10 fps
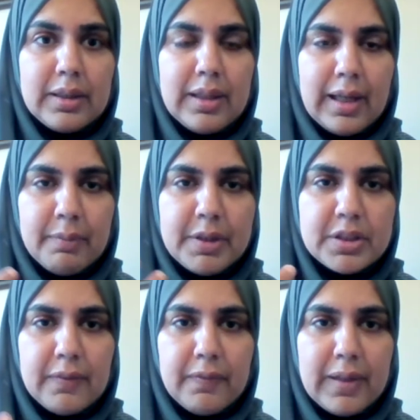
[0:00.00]
Elements
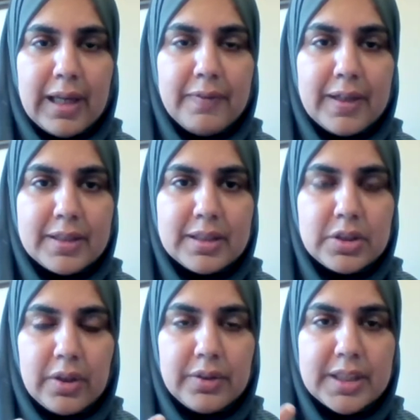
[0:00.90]
of life
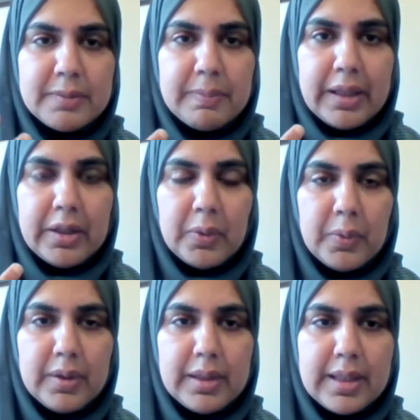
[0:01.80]
exist on this planet
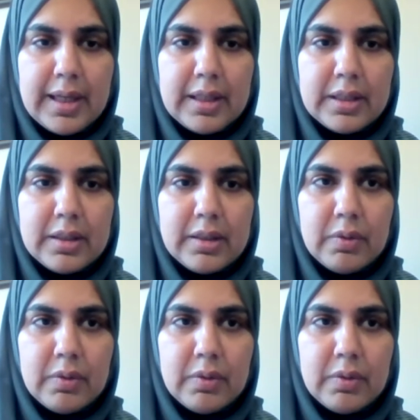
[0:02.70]
only, and